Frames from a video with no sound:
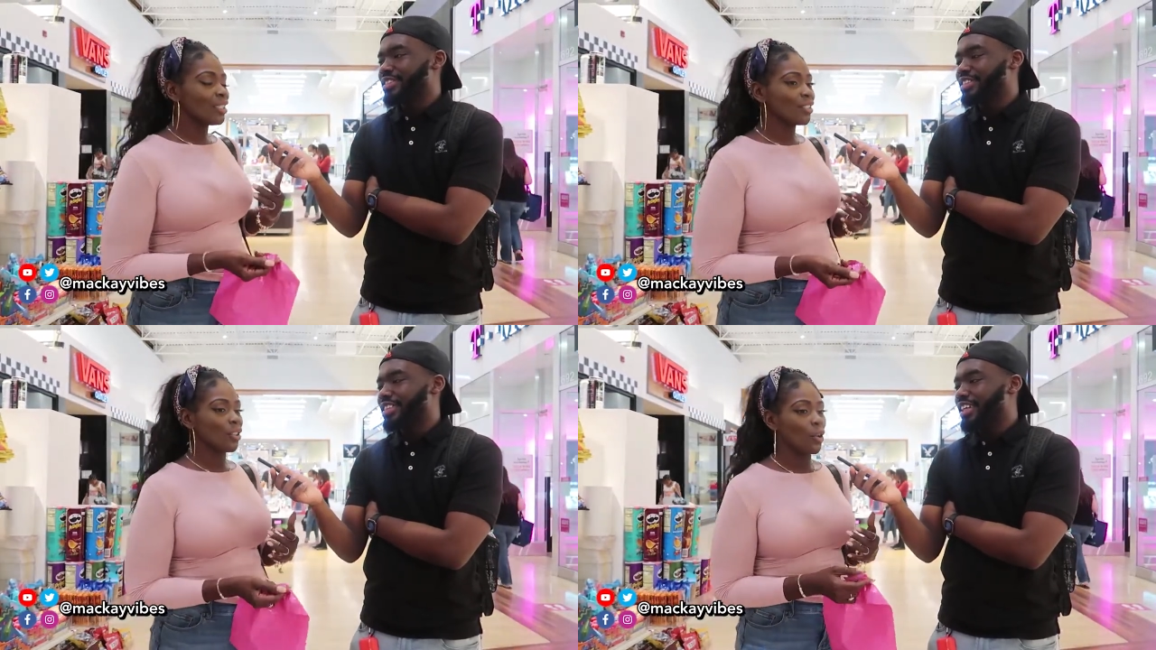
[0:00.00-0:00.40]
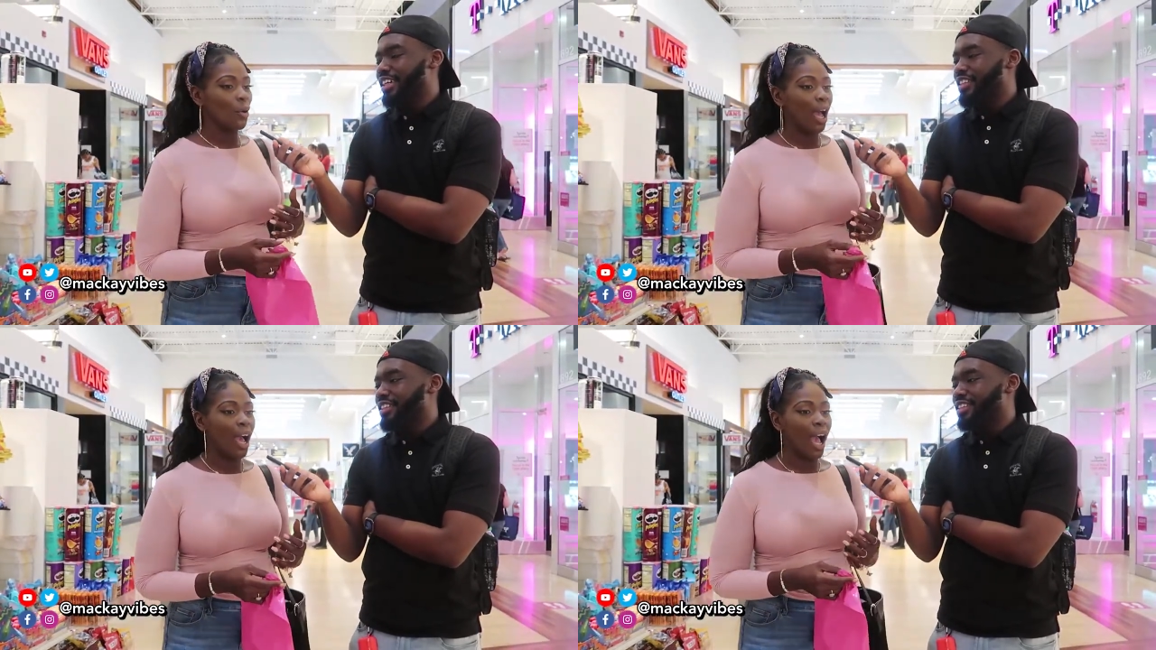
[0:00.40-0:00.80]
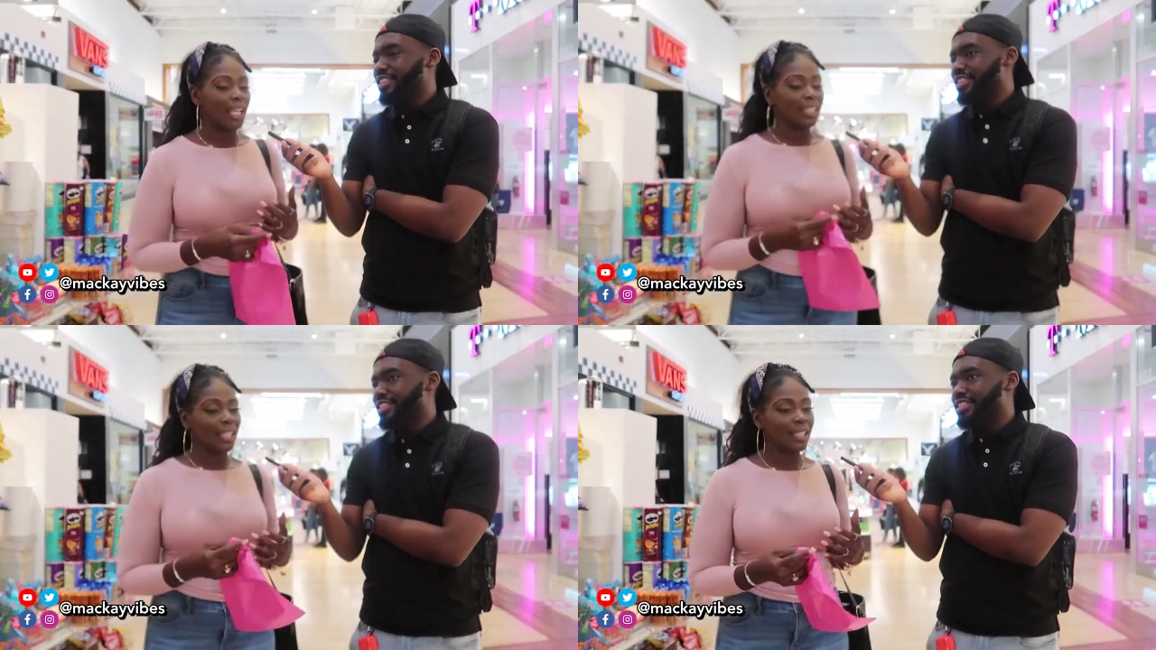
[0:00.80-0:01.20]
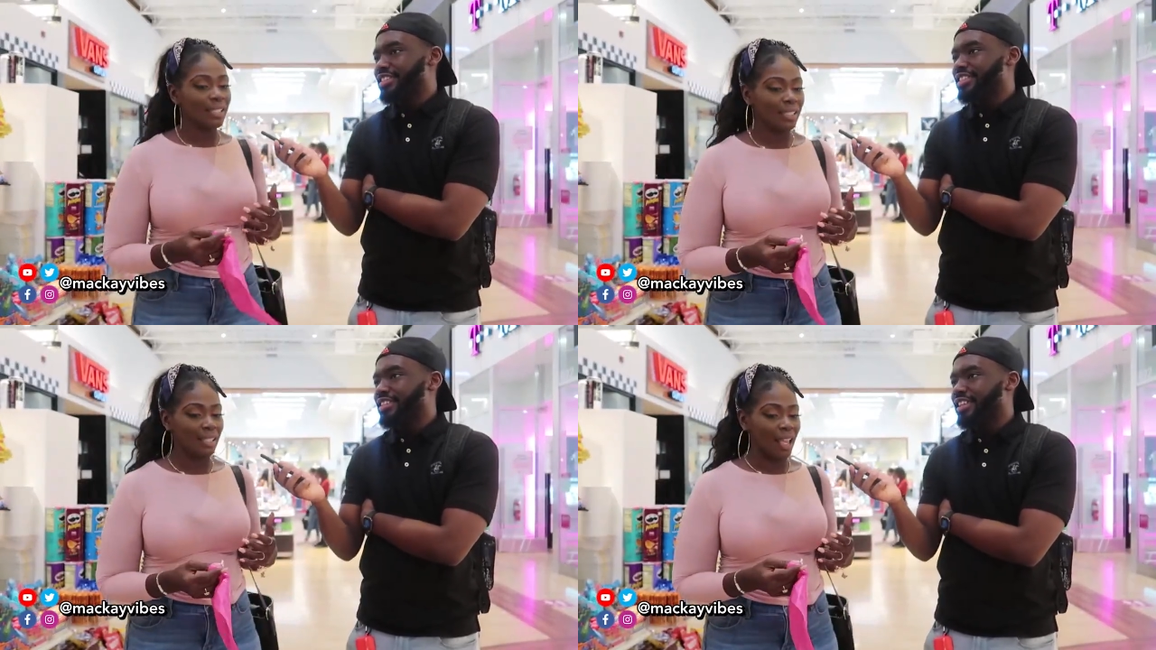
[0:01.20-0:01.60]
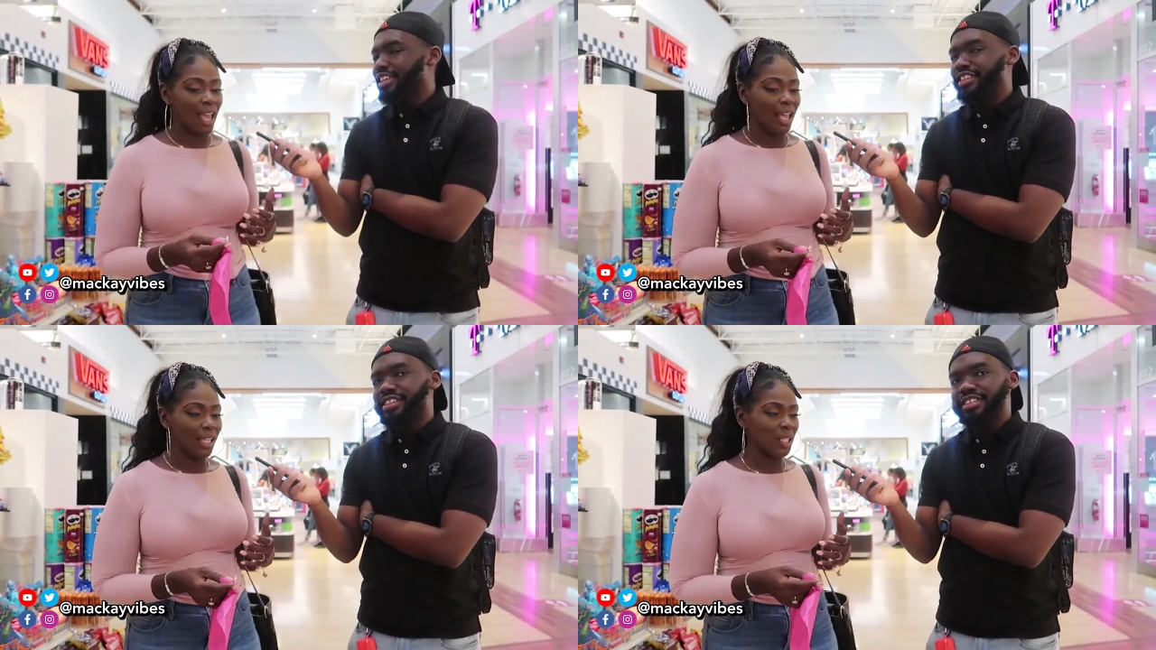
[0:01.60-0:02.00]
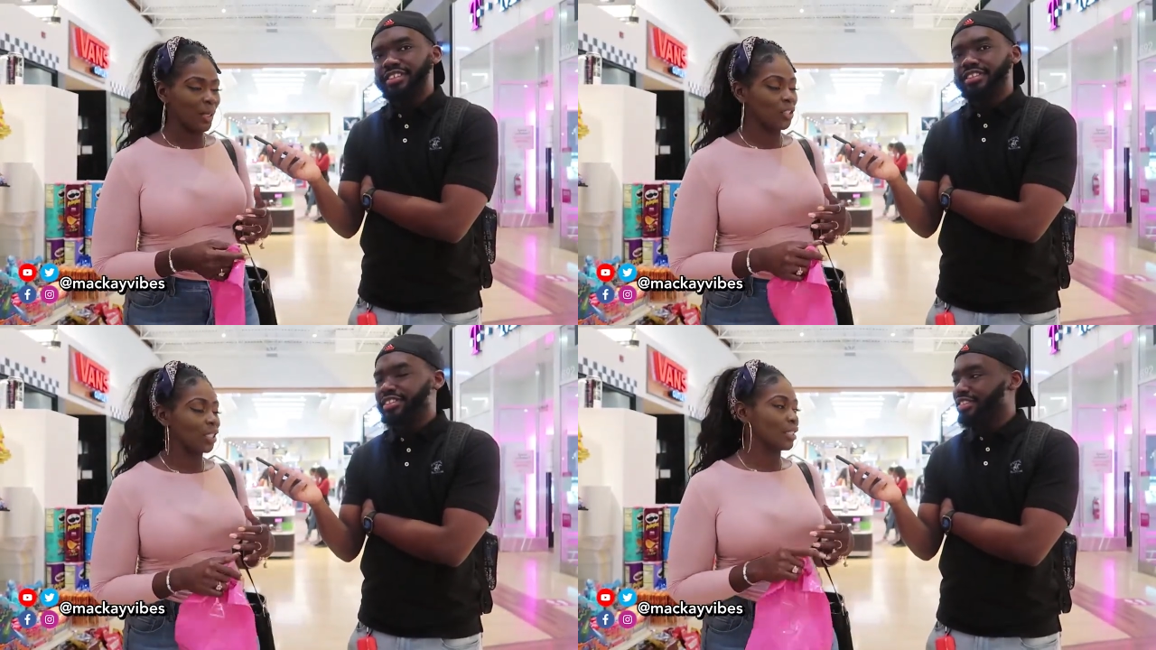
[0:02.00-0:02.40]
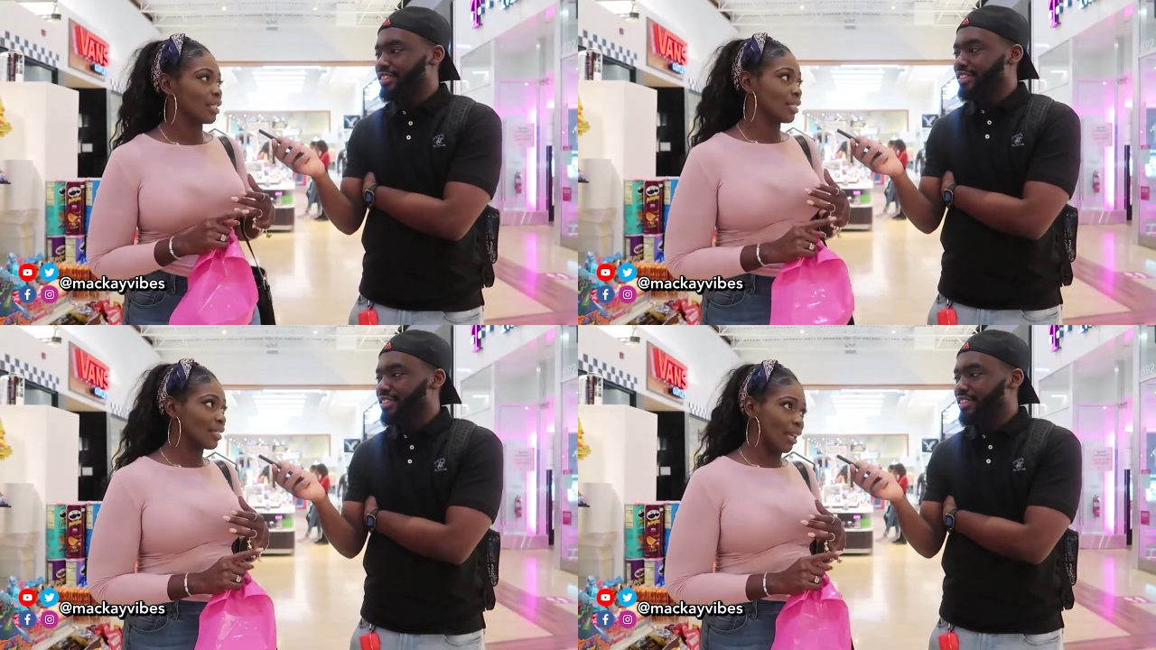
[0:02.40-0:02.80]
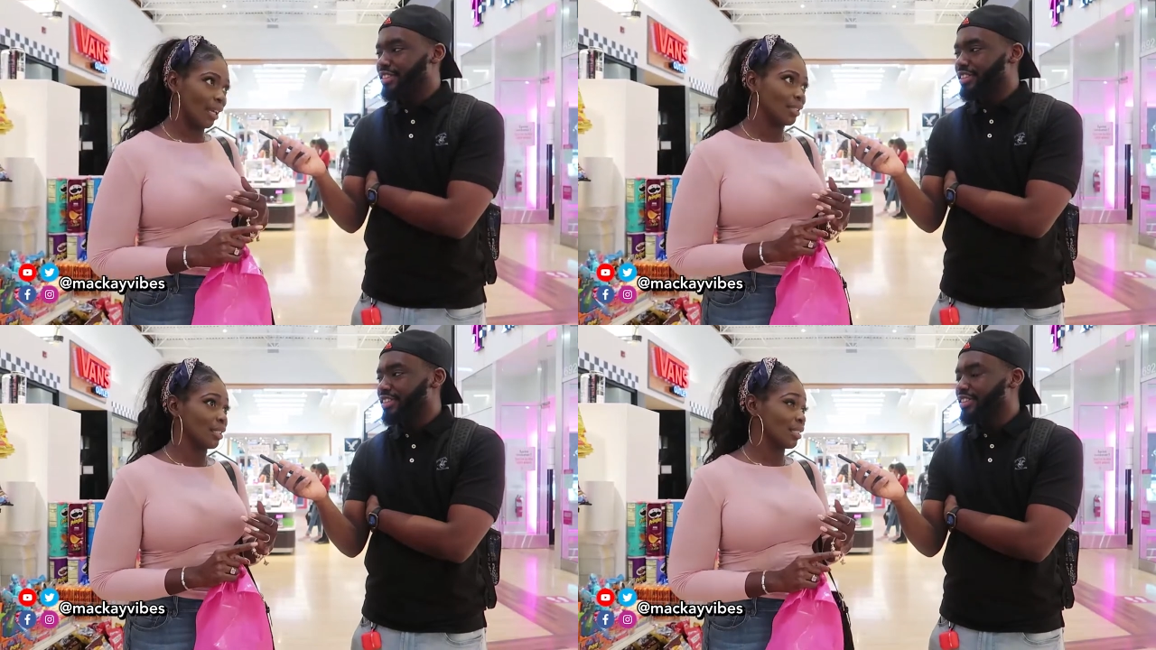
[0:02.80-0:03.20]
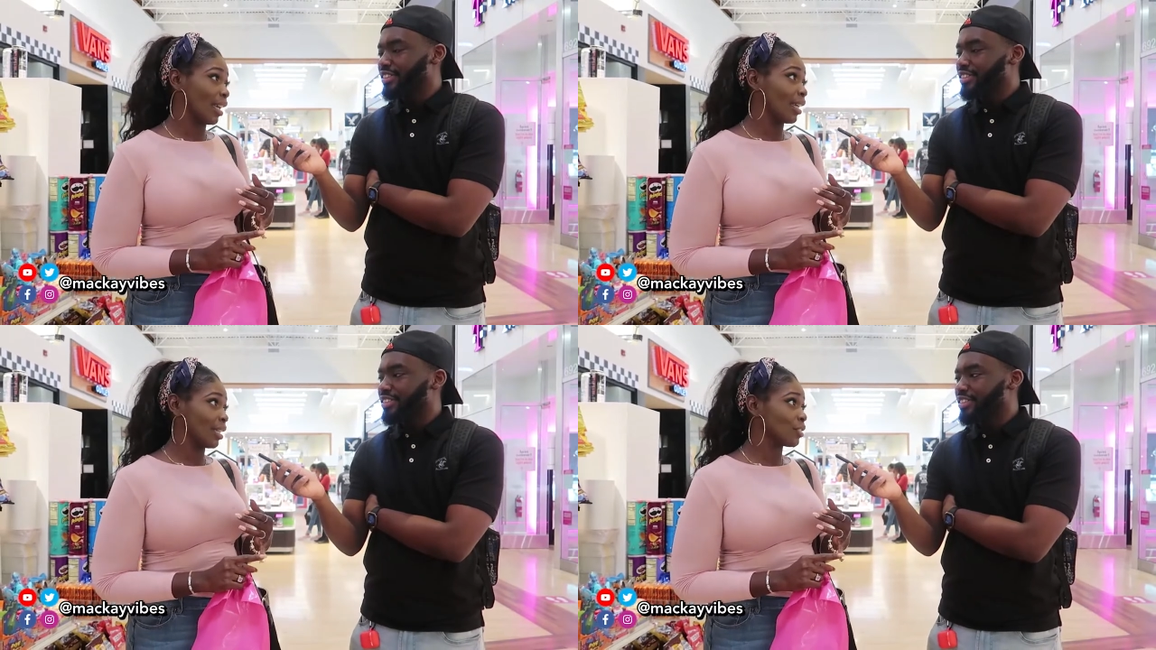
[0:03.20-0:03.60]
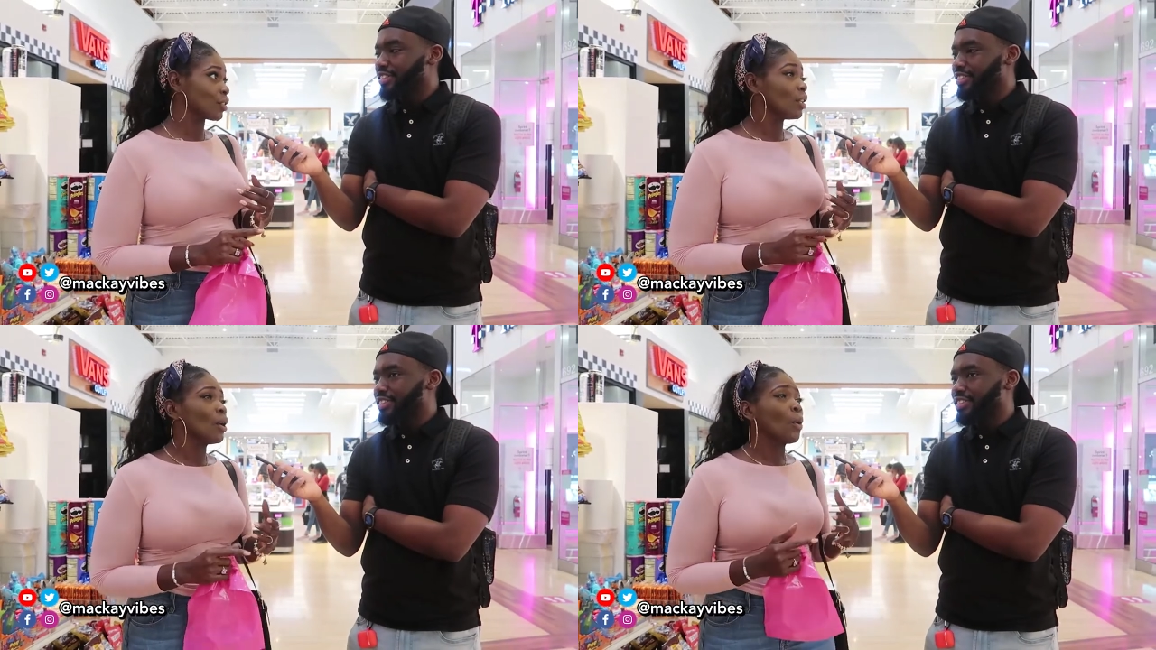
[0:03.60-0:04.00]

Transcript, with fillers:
Speaker 1: So I guess especially in this day, this age,